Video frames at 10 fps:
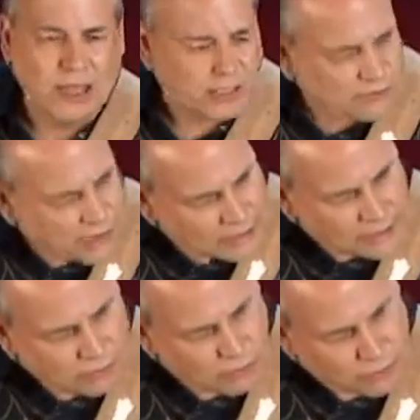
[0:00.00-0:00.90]
it's like
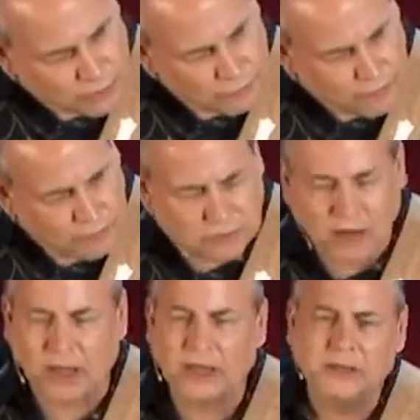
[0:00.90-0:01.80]
there's a different,
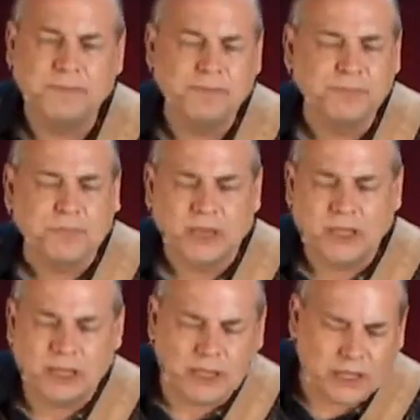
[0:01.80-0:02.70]

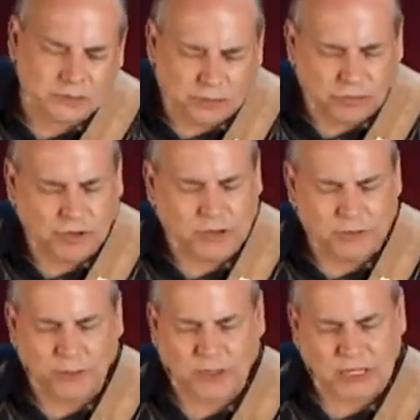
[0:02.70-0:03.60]
it's just a
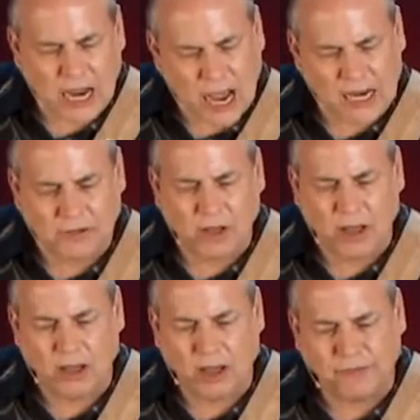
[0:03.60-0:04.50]
different kind
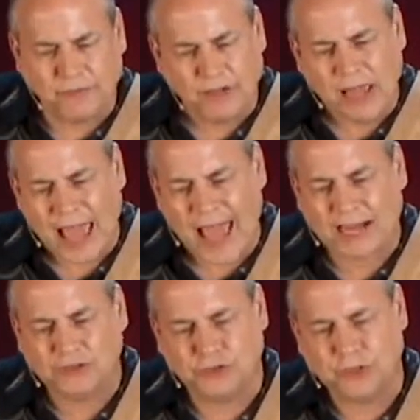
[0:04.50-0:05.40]
of
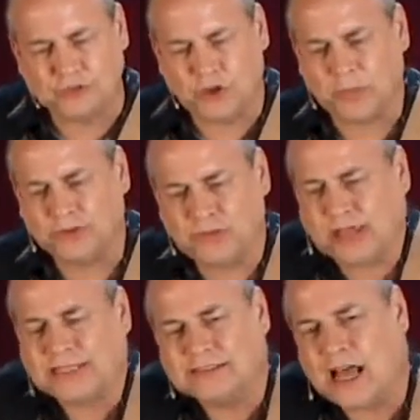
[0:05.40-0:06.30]
attitude. It's almost
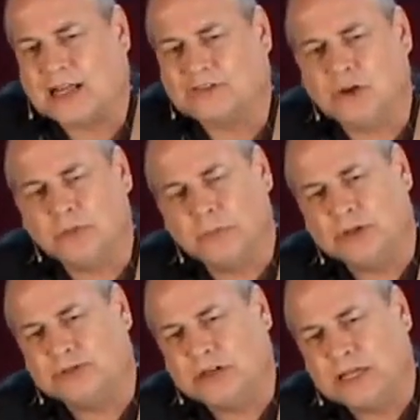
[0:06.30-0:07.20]
like it's got its own
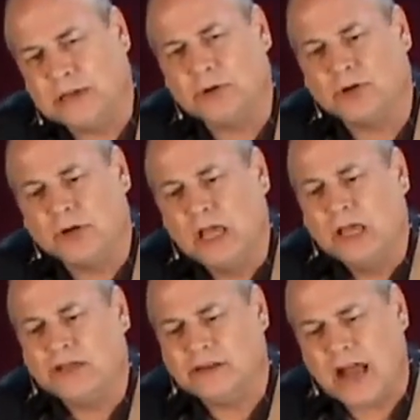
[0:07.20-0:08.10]
built-in limiter.
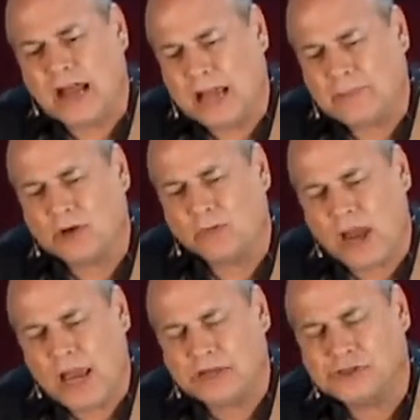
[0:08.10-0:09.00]
The dynamic
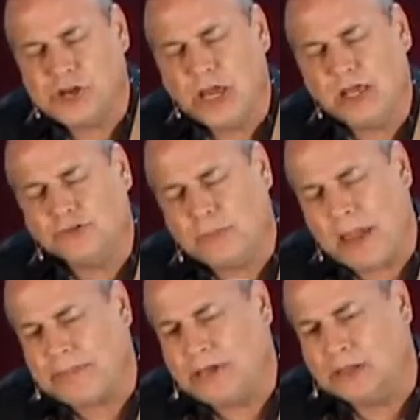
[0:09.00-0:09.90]
range is
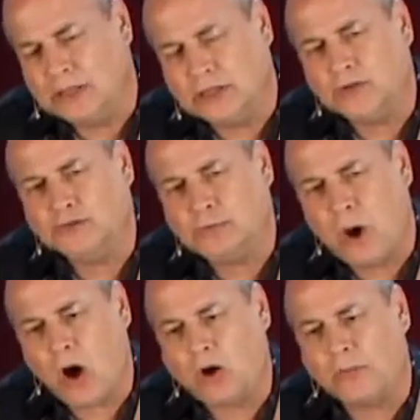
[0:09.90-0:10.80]
maybe a little
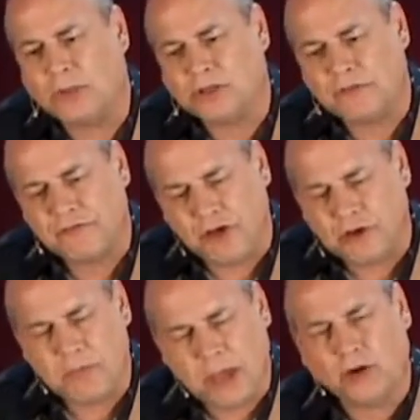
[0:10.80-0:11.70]
smaller, but the
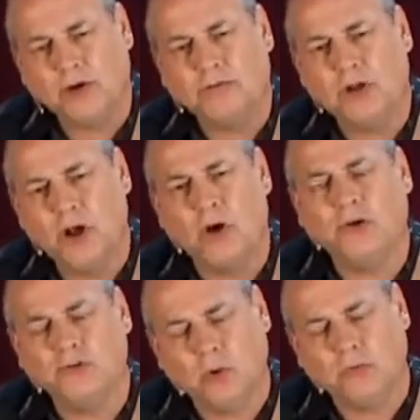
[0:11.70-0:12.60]
fundamental of the
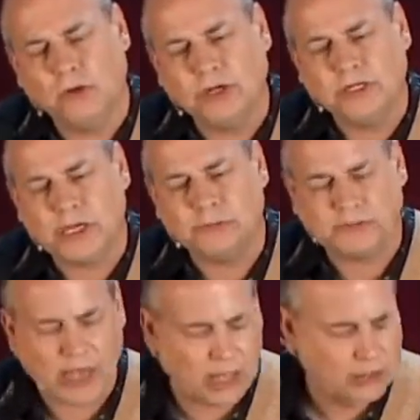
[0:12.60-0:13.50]
note is what really
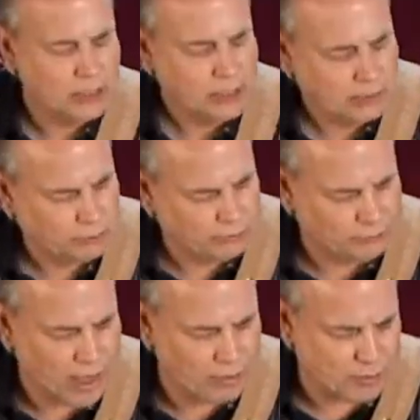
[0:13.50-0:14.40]
comes out with
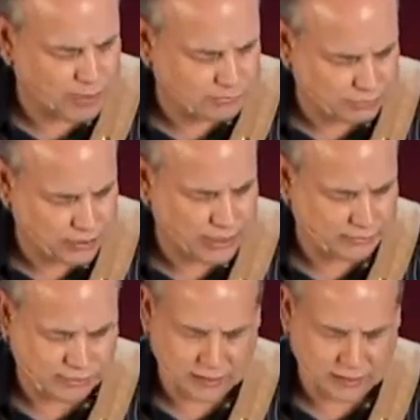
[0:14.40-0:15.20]
flat-wound strings.